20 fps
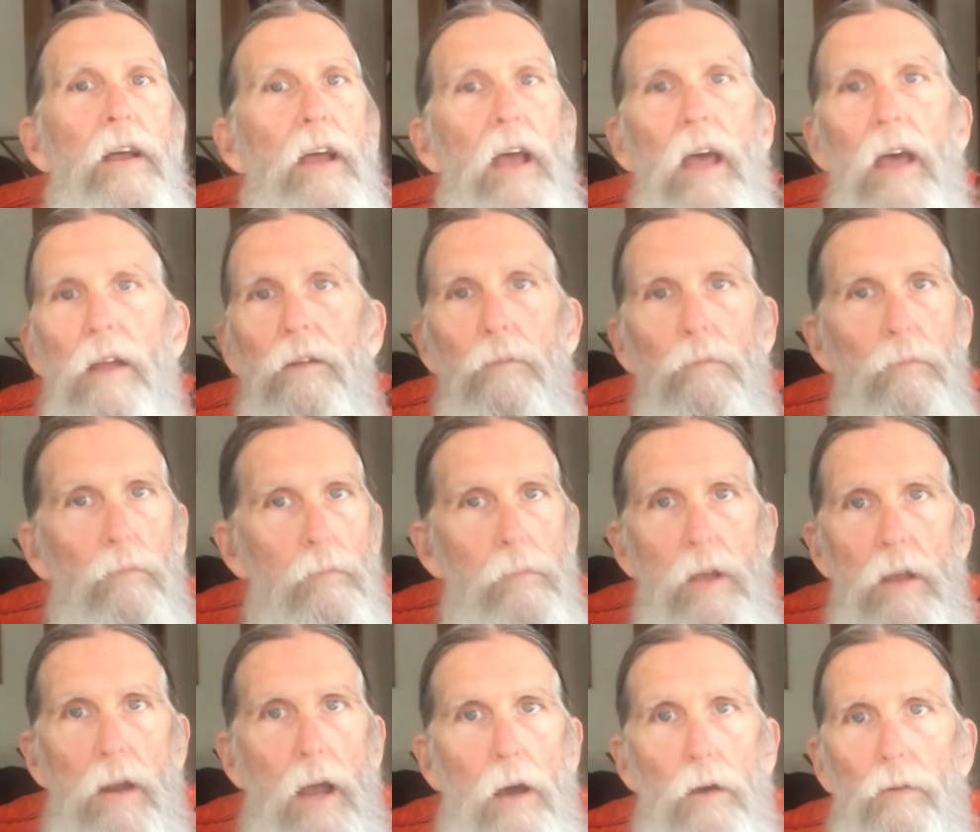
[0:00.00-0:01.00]
And,
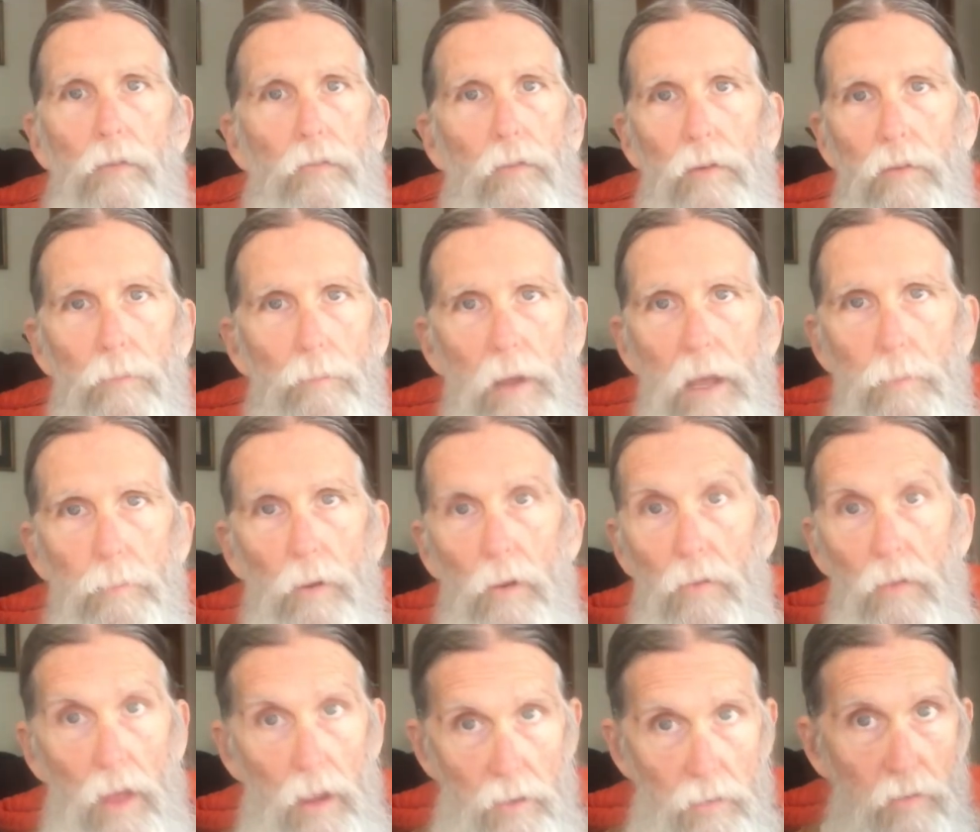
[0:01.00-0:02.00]
you know, for the people
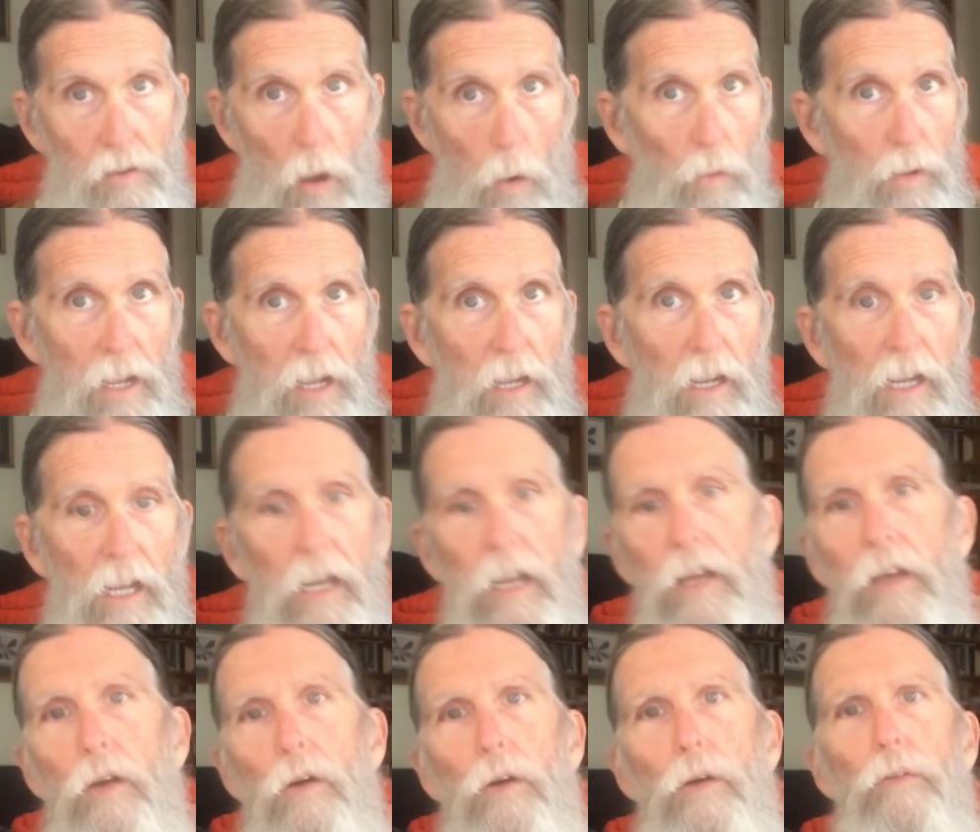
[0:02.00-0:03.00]
that don't eat
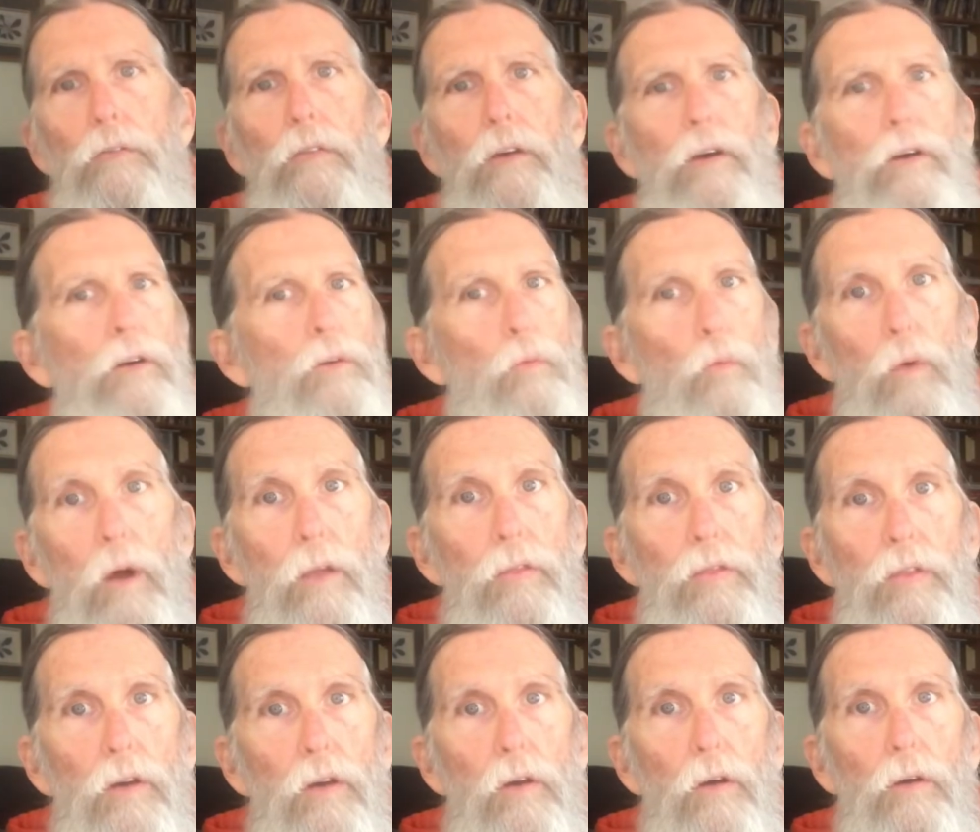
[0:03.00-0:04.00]
any cooked food,
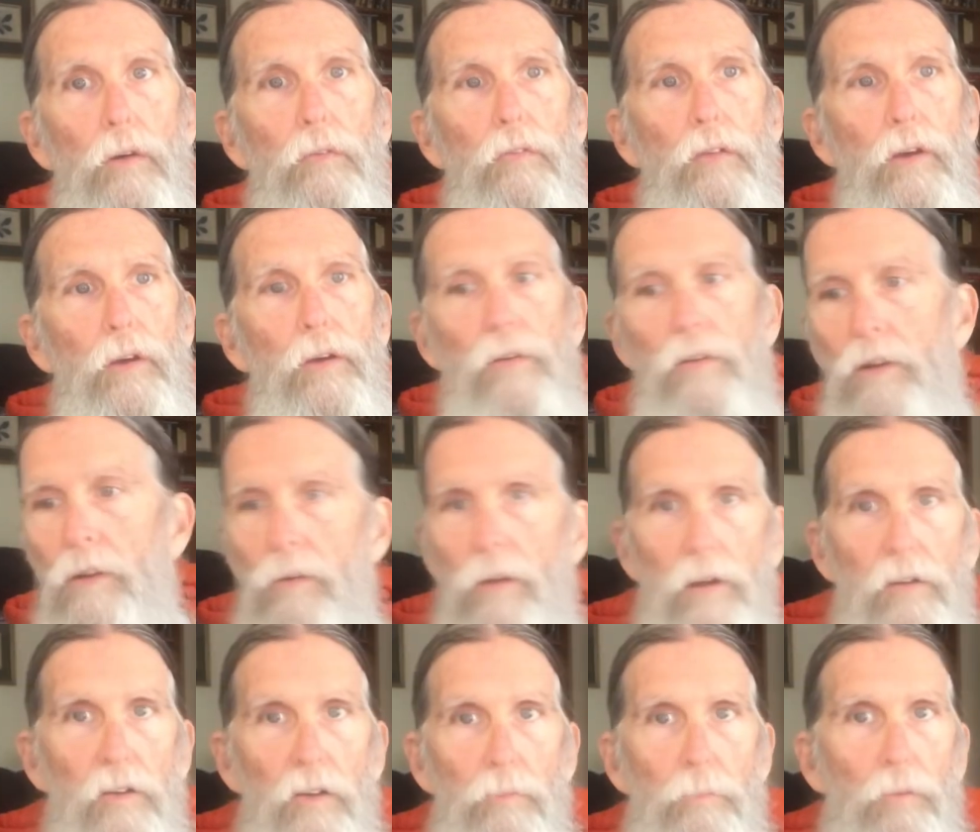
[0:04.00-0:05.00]
with the cooked food, you
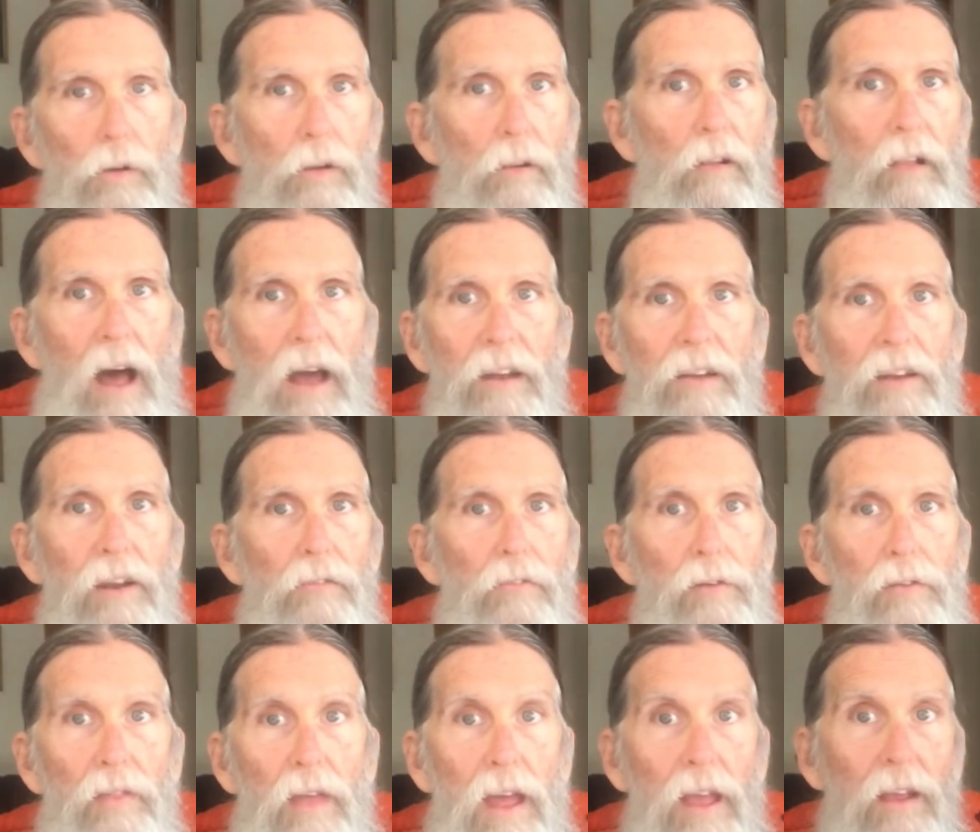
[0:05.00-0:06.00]
can just put a lot of
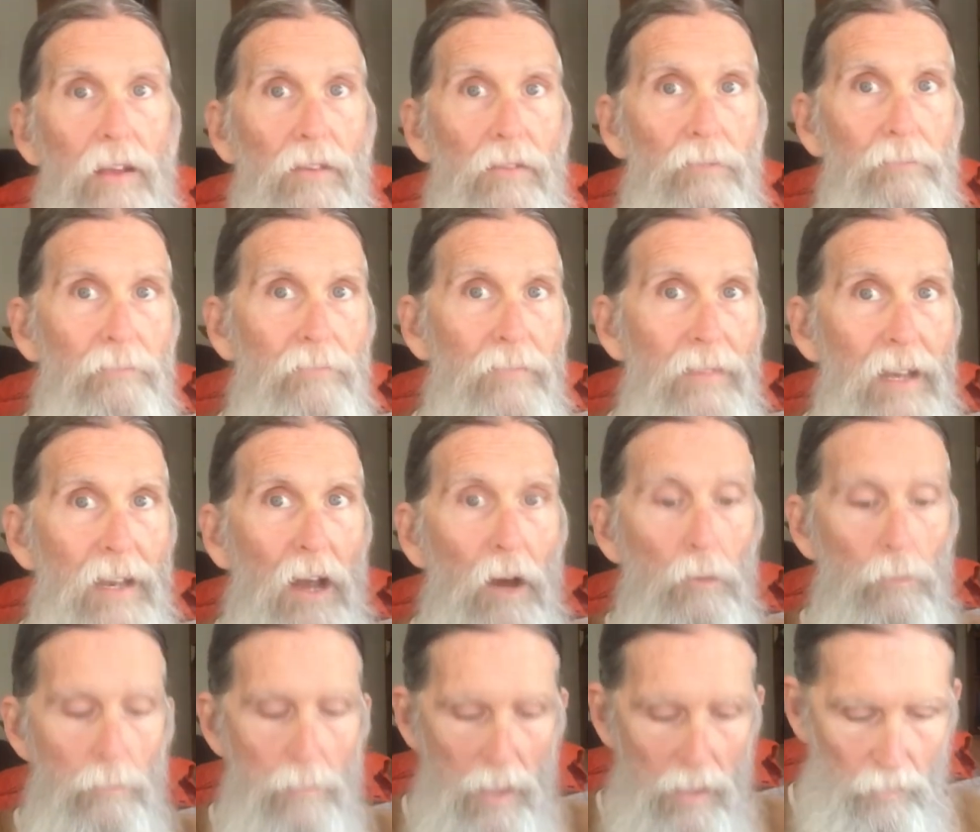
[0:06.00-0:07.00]
different things, you
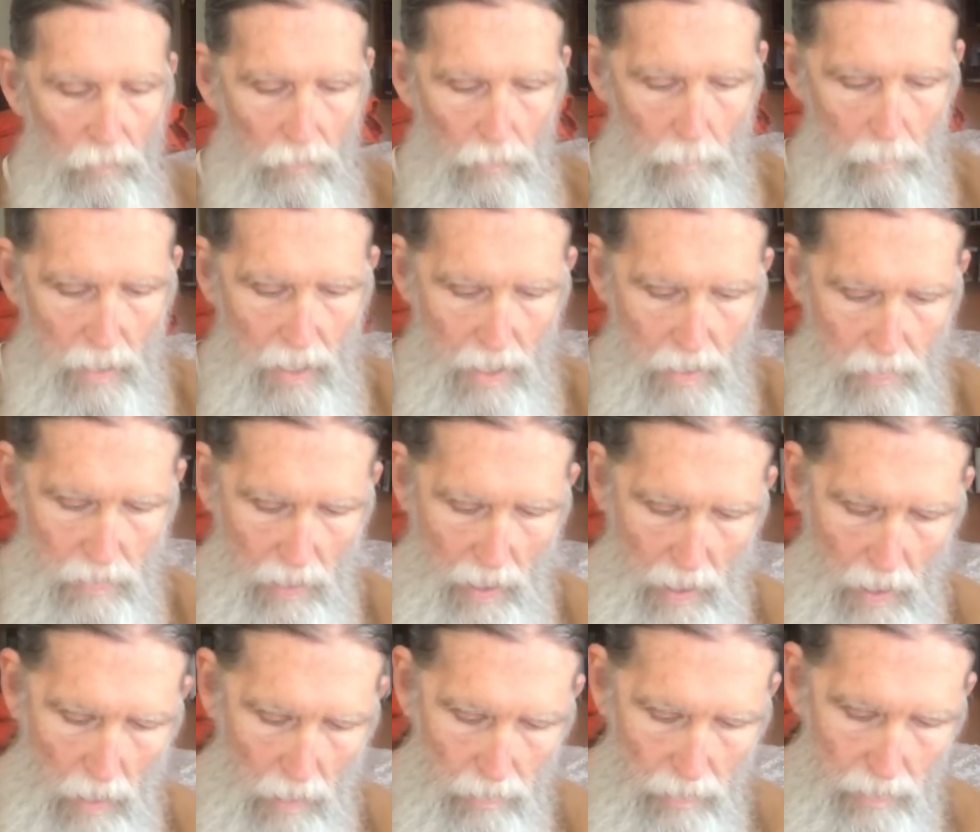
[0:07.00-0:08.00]
know, mix them in
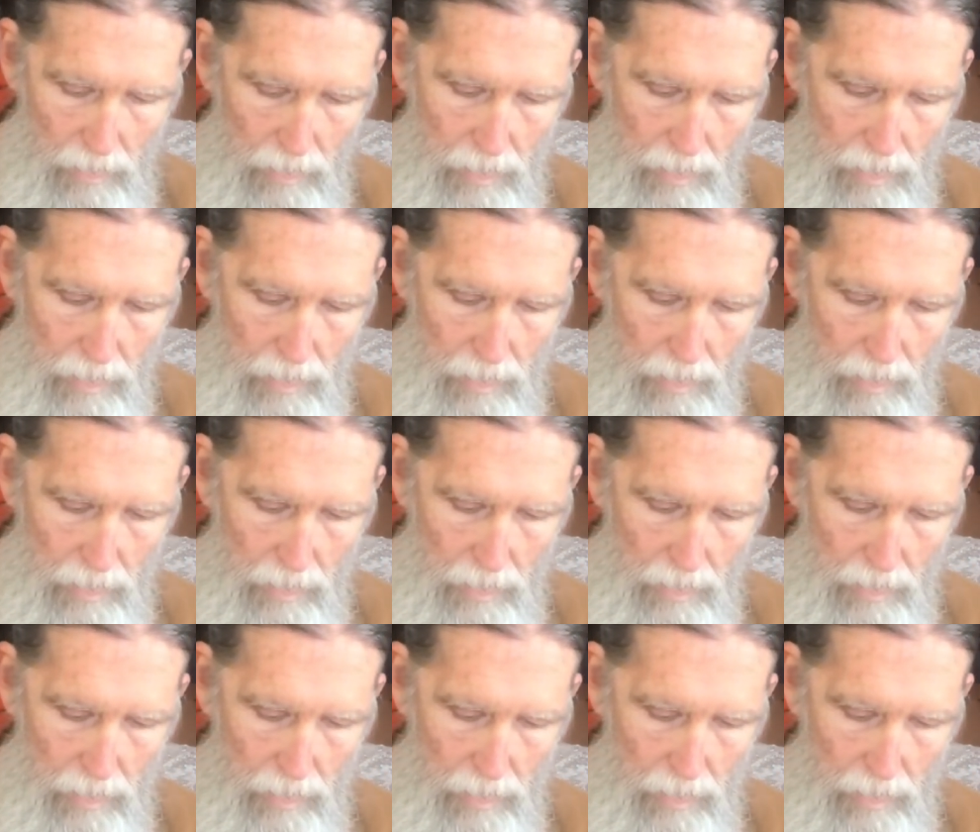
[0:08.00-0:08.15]
there.